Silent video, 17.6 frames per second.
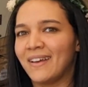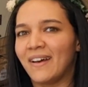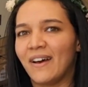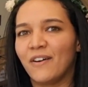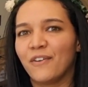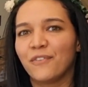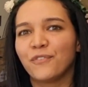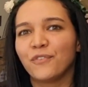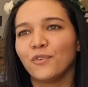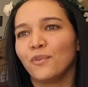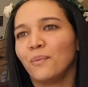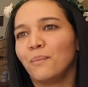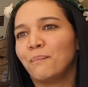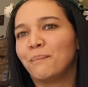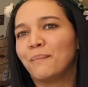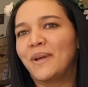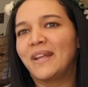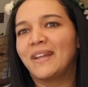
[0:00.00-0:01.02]
a full
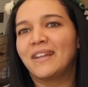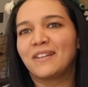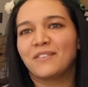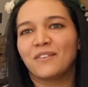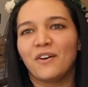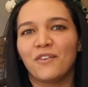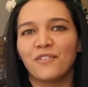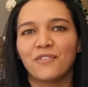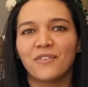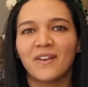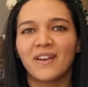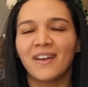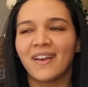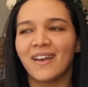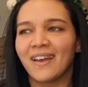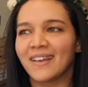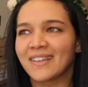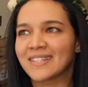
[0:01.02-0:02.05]
minute of
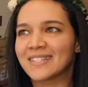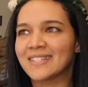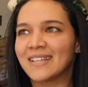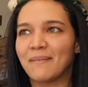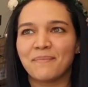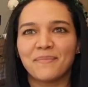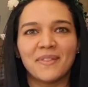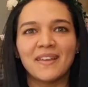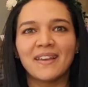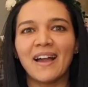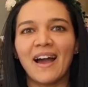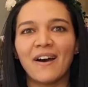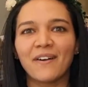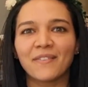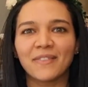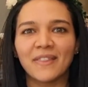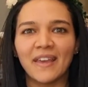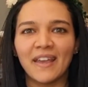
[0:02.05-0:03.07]
something
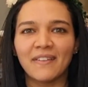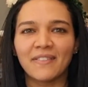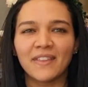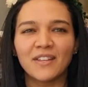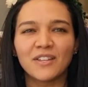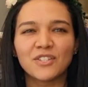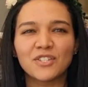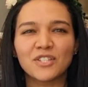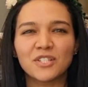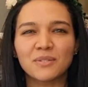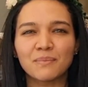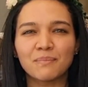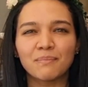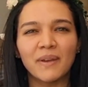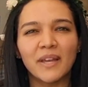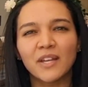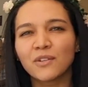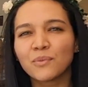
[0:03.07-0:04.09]
out there and then just
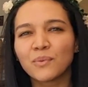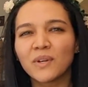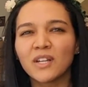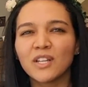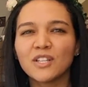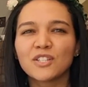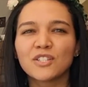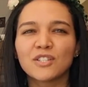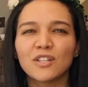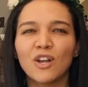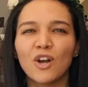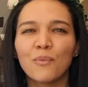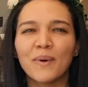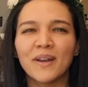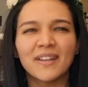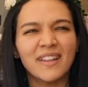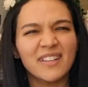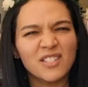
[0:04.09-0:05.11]
make it really slow,
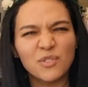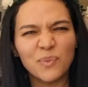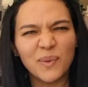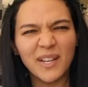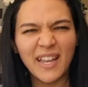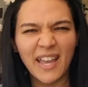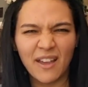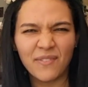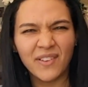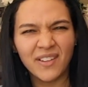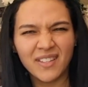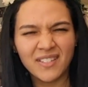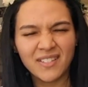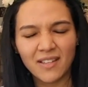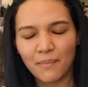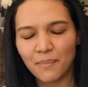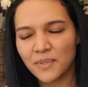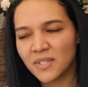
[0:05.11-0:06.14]
but it doesn't really have any
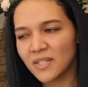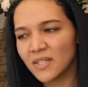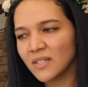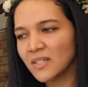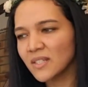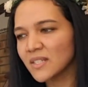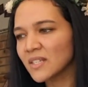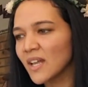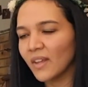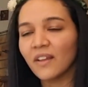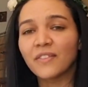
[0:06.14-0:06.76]
substance.